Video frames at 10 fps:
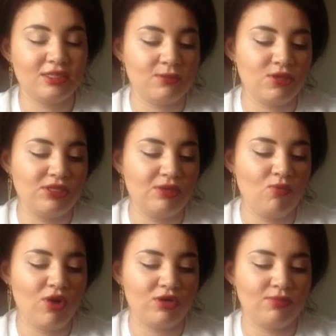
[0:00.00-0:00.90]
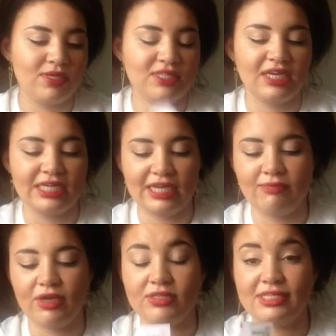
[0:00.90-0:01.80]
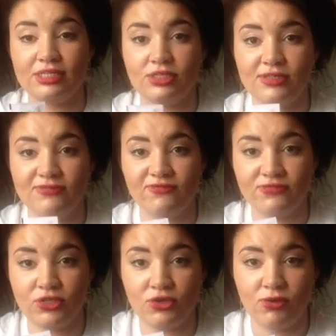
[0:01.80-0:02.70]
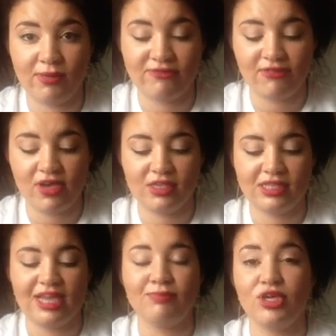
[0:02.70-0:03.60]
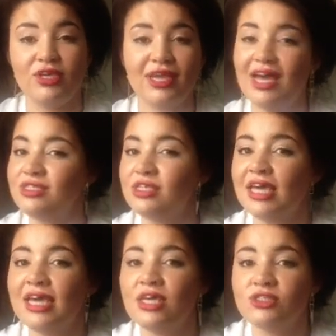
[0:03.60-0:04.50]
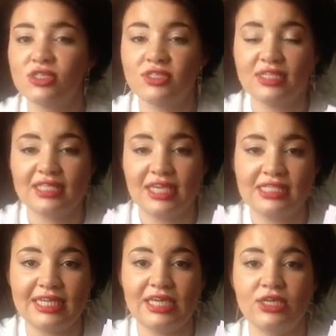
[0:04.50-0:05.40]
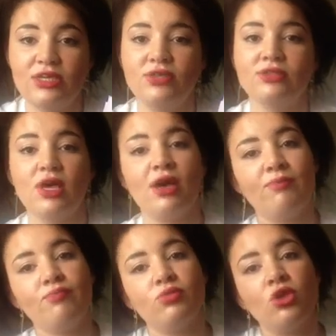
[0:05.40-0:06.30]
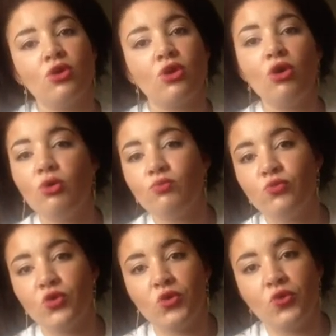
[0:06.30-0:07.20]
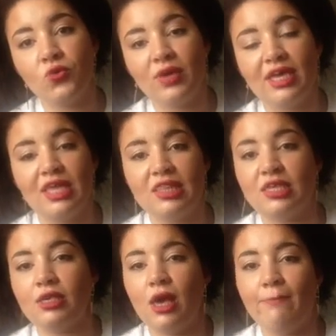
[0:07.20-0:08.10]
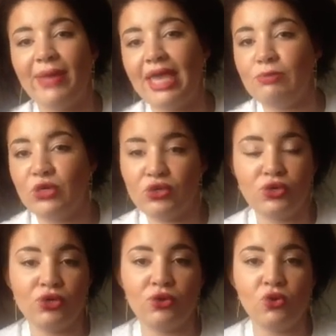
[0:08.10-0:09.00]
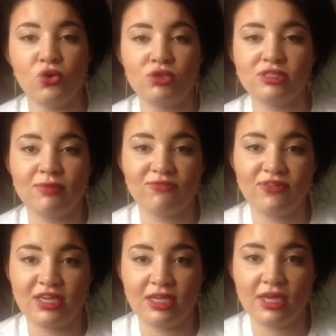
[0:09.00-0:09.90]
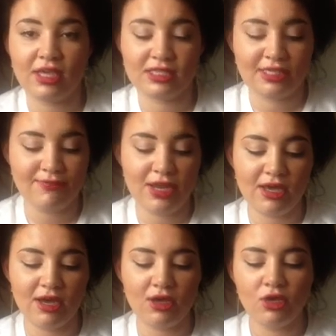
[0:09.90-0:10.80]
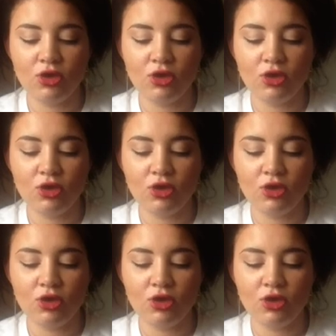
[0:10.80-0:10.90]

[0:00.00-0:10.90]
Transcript: up using 1 on my second leg, but I did use 2 on my first leg. But you can just as easily use cotton wool with baby oil or something similar